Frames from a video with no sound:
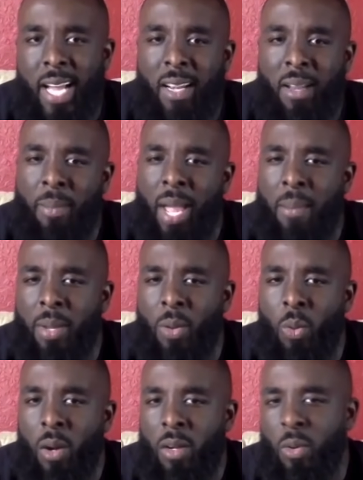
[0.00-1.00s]
kind of made me
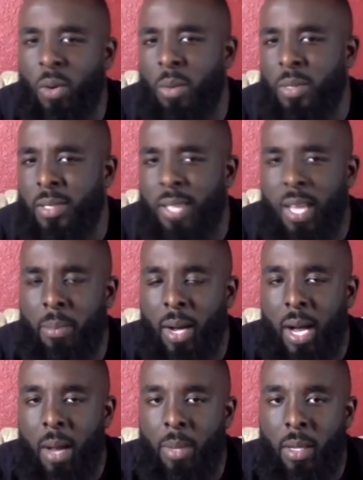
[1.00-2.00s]
wonder what was said
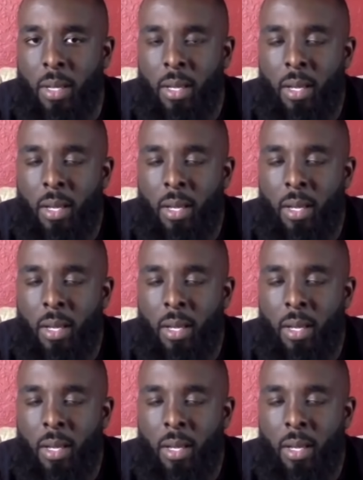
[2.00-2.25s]
about me